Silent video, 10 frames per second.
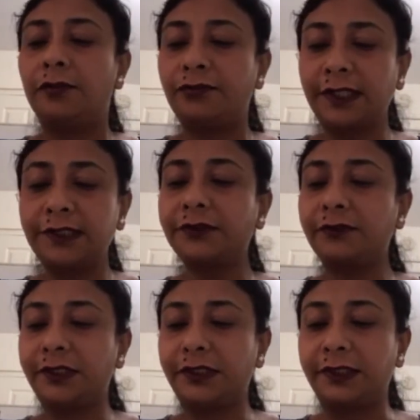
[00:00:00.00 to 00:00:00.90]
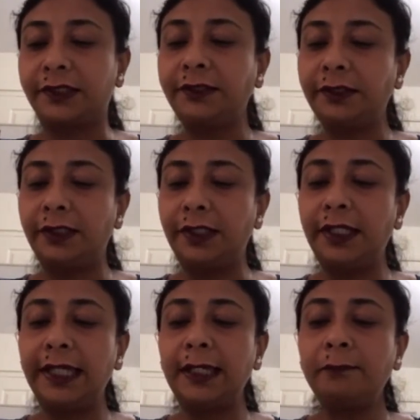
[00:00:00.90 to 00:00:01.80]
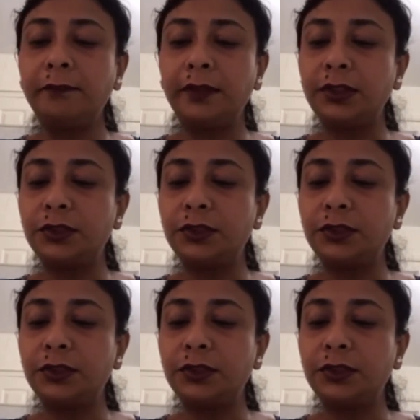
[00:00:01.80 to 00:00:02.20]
First question, name